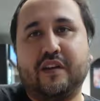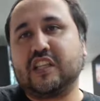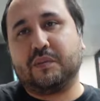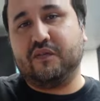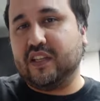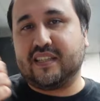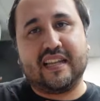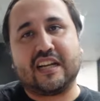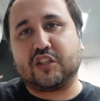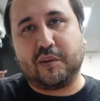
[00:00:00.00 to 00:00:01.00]
Smith does a
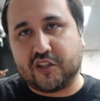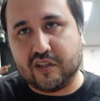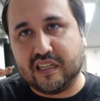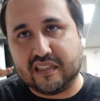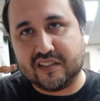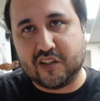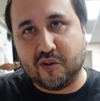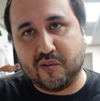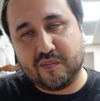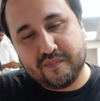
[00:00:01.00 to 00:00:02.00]
lot of special. So,
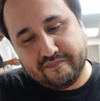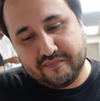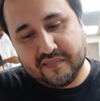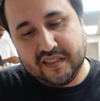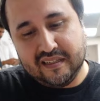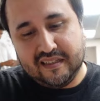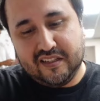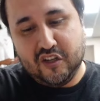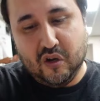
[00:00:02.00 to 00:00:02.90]
but you